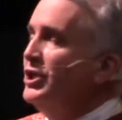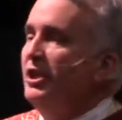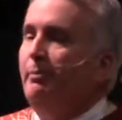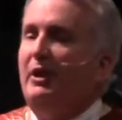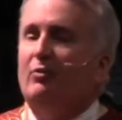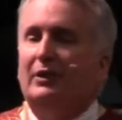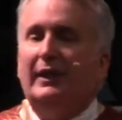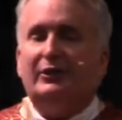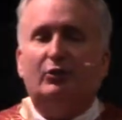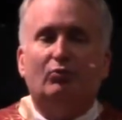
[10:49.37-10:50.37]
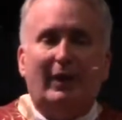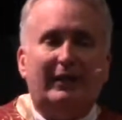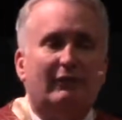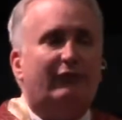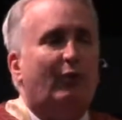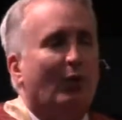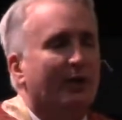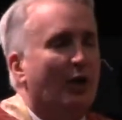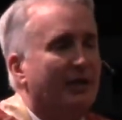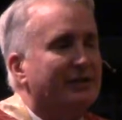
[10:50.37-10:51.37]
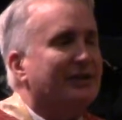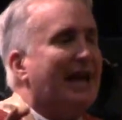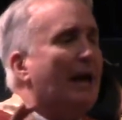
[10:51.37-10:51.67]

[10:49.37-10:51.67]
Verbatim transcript: to be written for, notice,